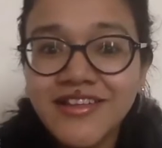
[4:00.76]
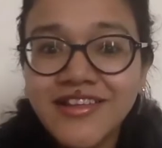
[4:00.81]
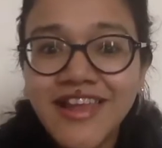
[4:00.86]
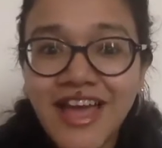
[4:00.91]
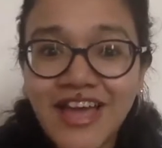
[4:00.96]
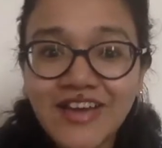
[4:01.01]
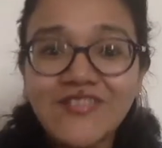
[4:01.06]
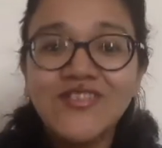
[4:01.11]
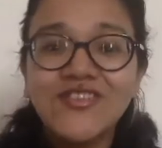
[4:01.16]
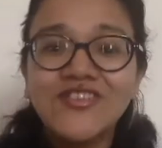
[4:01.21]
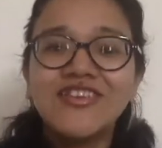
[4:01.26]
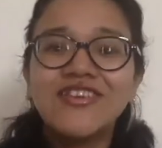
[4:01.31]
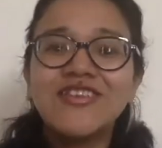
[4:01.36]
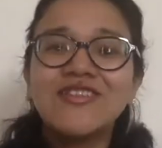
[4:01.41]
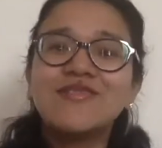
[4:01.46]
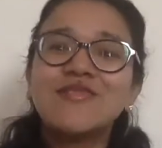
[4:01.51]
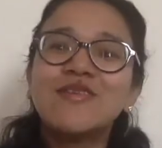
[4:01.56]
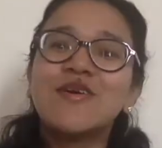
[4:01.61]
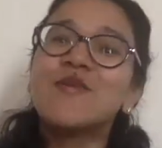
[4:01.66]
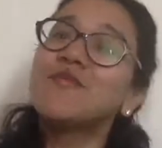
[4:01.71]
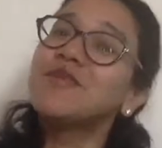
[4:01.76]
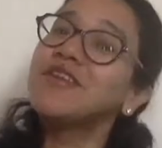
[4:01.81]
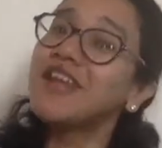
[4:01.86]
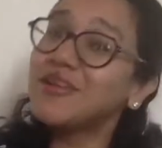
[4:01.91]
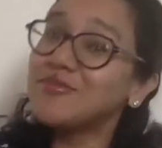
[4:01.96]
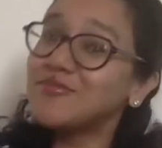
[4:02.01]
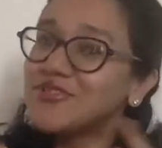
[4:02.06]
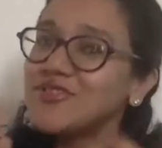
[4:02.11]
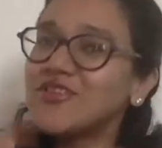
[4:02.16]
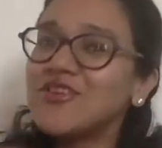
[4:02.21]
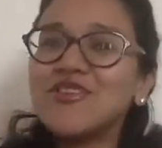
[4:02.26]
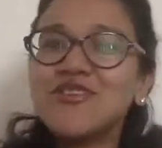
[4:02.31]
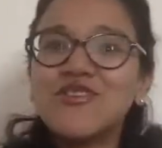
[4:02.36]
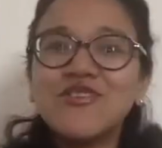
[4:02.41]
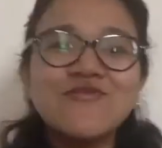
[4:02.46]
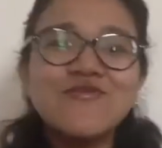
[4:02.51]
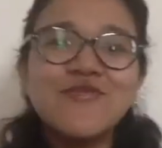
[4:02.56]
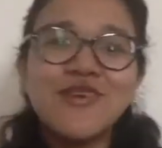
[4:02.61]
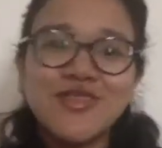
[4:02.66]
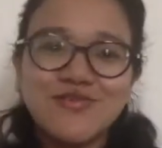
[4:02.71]
languages, but I'm sure you
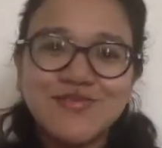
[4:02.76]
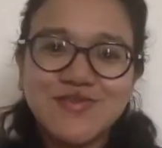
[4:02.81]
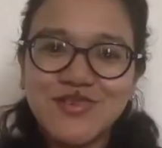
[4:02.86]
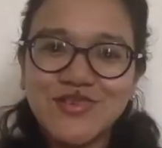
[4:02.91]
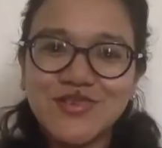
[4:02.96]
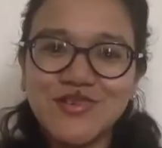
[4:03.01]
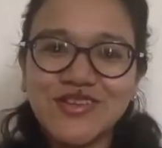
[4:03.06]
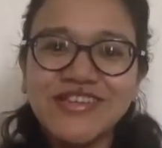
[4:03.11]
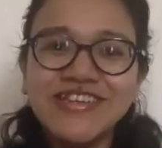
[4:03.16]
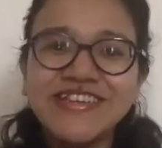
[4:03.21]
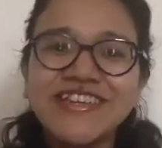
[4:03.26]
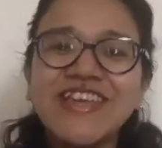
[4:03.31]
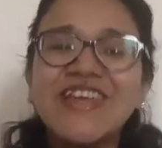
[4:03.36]
must be knowing.